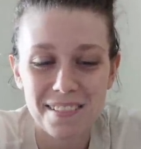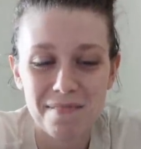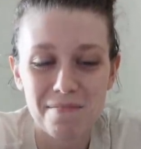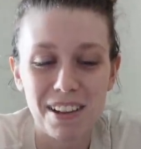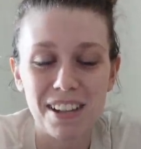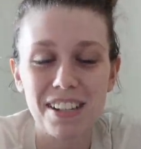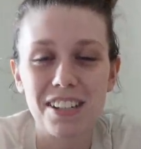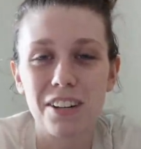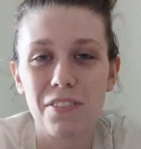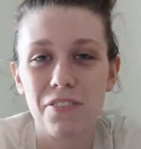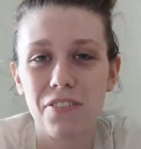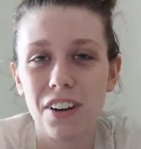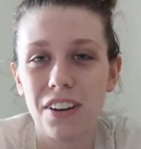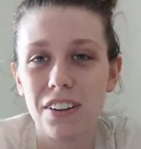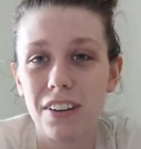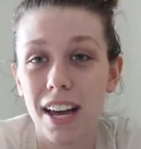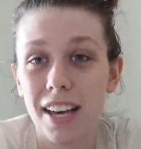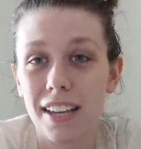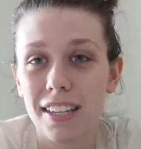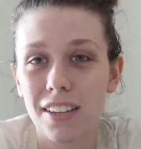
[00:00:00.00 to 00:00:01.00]
Makes you
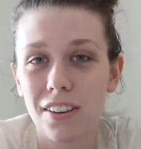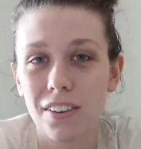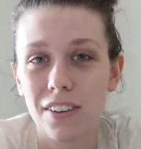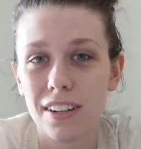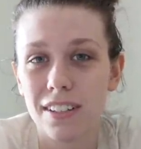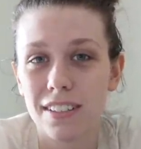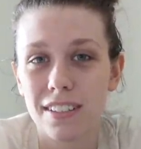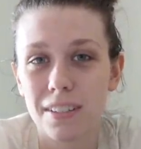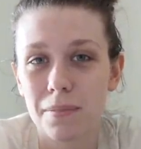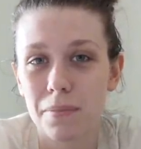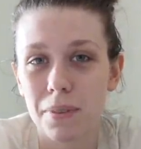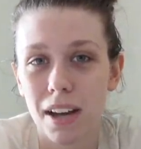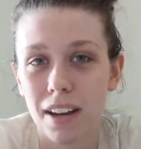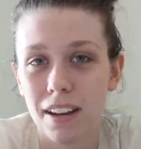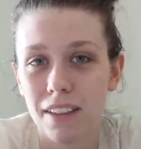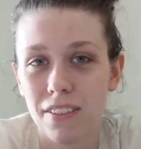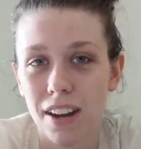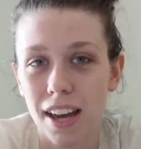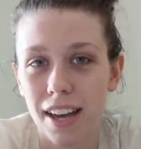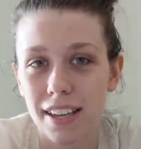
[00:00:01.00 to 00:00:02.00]
feel like you're in some
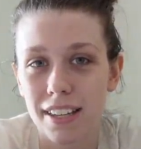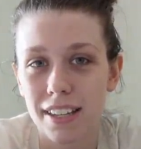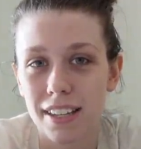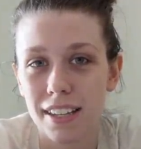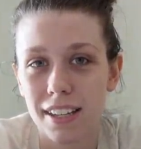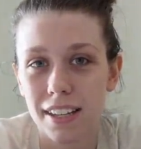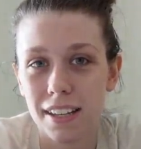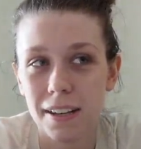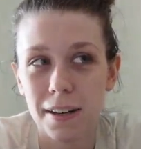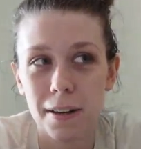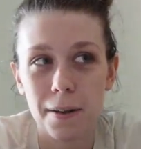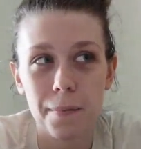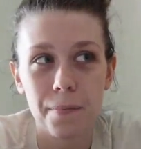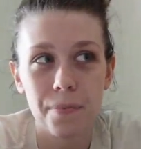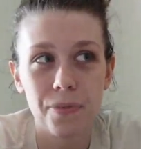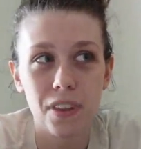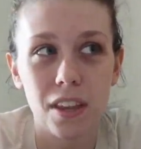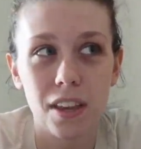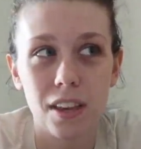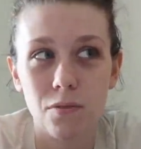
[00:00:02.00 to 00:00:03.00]
kind of like
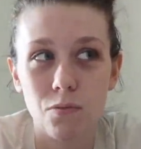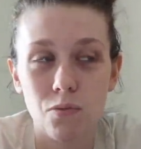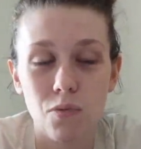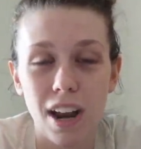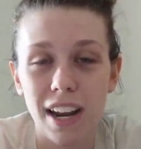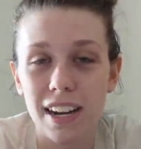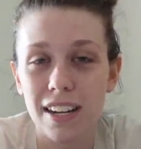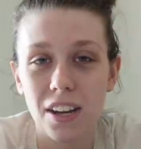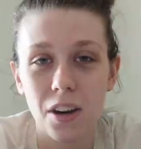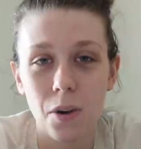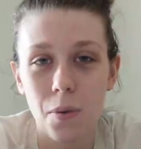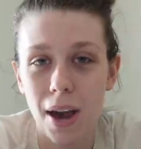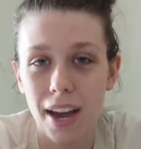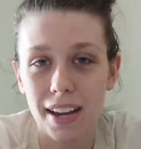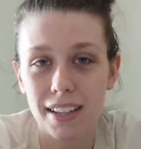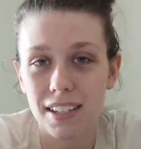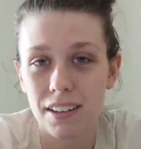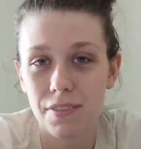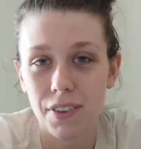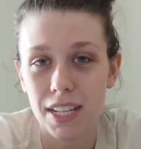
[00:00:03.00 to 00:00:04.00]

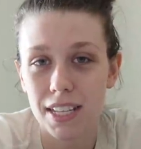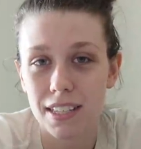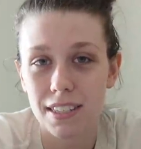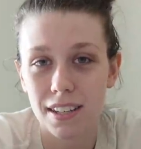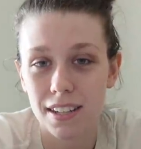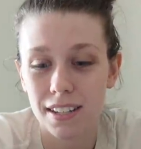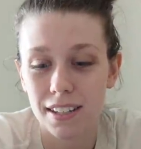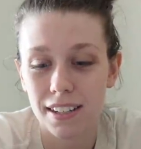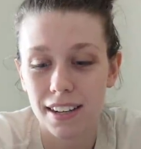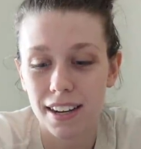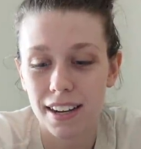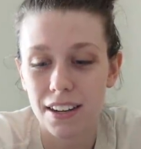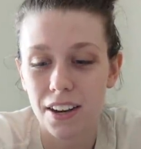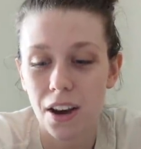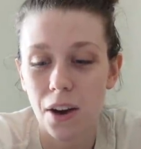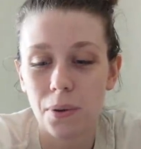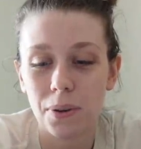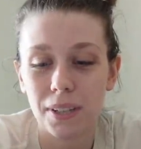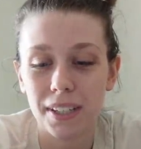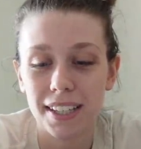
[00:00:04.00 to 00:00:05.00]
radioactive incident and
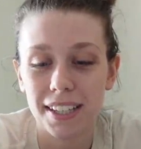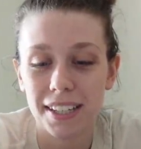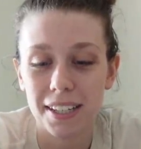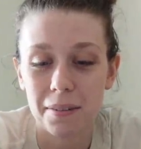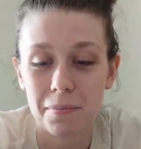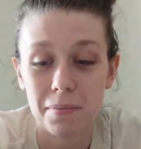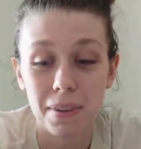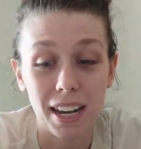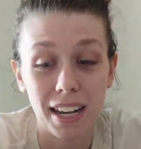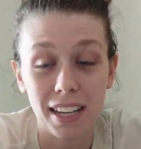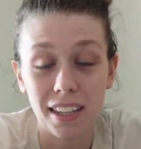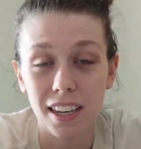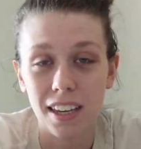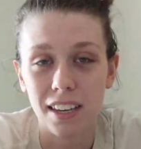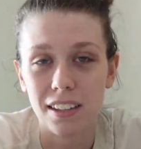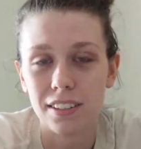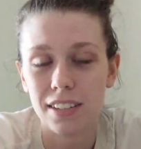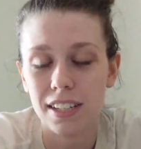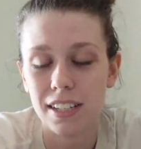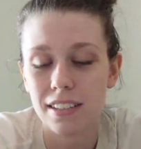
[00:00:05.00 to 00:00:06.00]
no one can come near
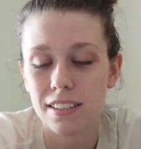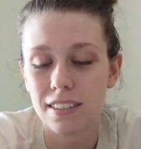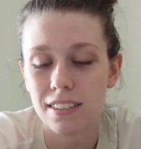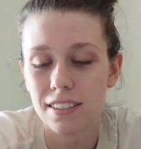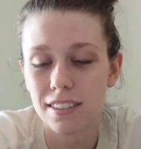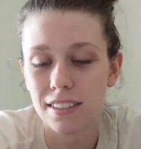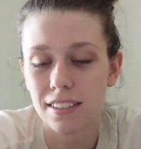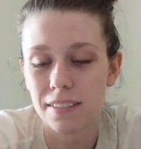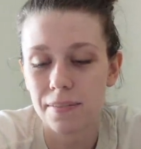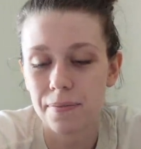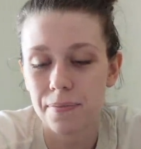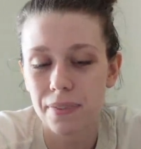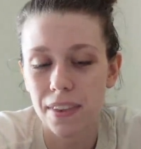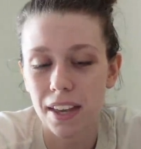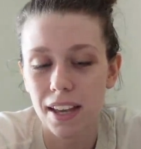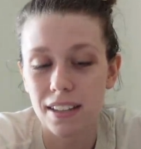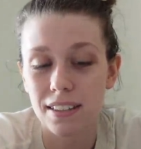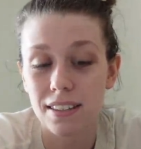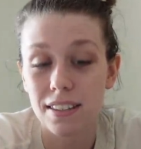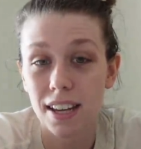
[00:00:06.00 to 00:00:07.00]
you.
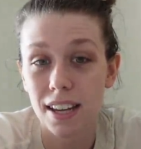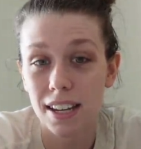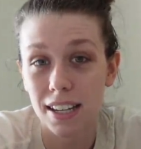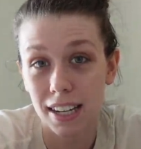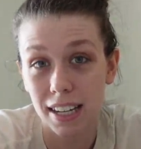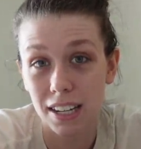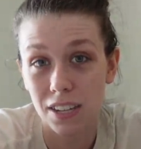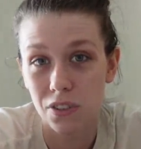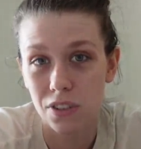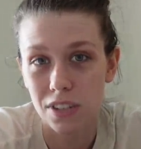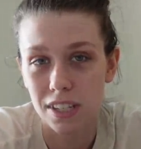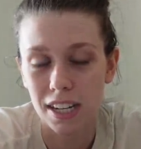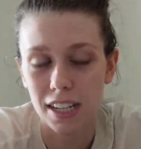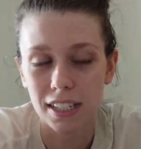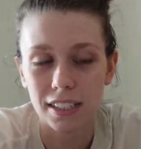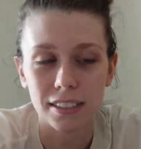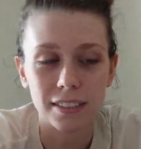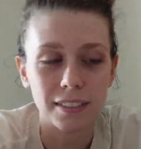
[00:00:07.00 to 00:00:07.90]
It's certainly interesting.